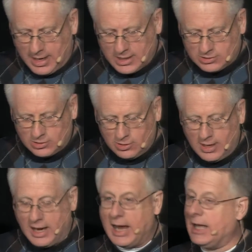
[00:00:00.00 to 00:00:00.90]
Esther,
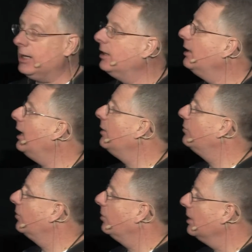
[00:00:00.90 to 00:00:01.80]
Hannah, and
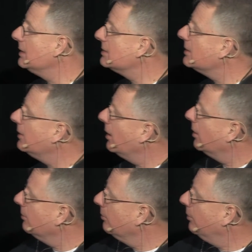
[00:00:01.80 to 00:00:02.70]
Florence, and they
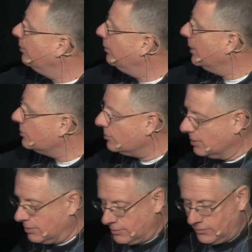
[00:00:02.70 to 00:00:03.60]
are pictured
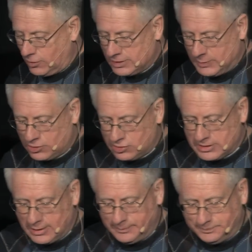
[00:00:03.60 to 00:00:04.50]
in the various pictures
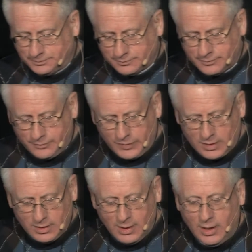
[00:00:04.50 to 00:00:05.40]
there.
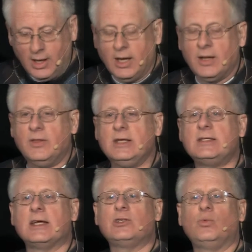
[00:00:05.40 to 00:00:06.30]
These
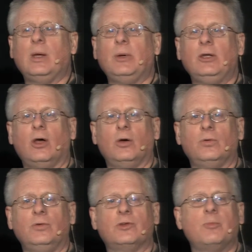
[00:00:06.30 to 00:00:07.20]
6 women
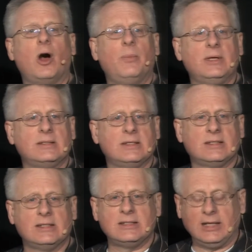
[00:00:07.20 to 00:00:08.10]
owned small
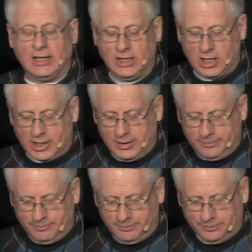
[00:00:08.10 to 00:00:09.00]
businesses in Ghana,
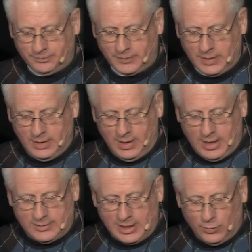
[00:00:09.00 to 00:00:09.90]

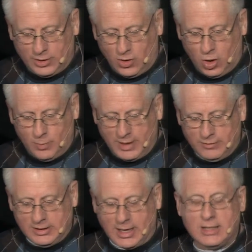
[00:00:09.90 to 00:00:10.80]
and they went home
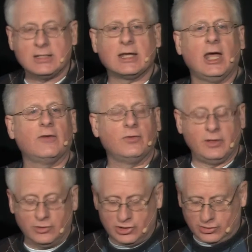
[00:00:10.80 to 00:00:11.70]
every night to care for
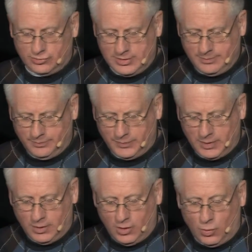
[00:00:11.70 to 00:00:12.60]
their children
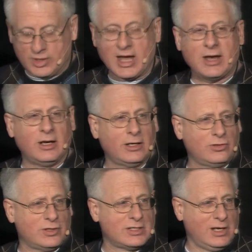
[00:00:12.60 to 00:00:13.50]
without
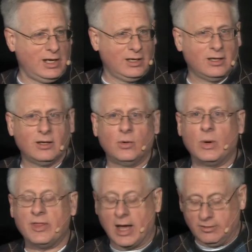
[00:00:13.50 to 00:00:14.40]
electricity,
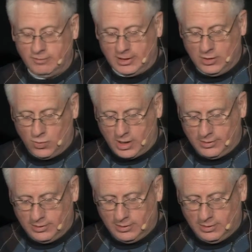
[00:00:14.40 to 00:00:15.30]
without running water,